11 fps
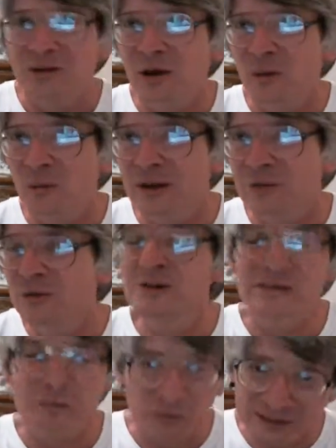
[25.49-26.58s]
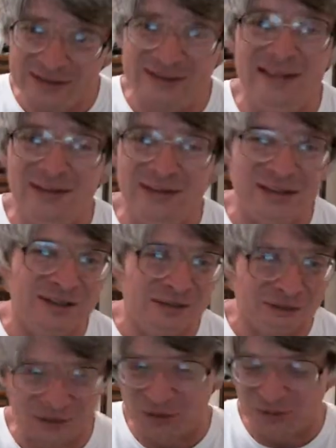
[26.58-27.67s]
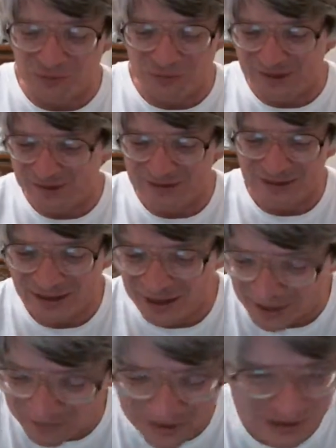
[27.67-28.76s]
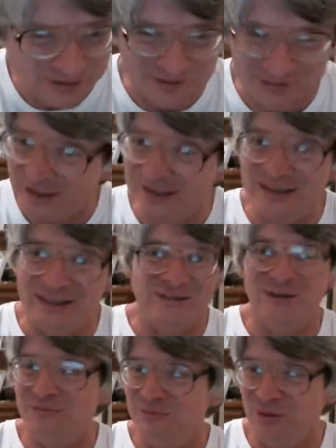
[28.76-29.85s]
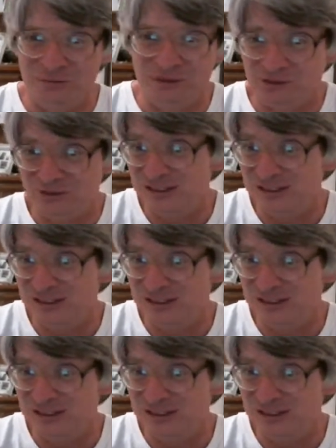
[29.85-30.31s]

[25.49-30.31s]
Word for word: No way, Reel, reeling in the years, stowing away the time. That's hey, that's what Mr.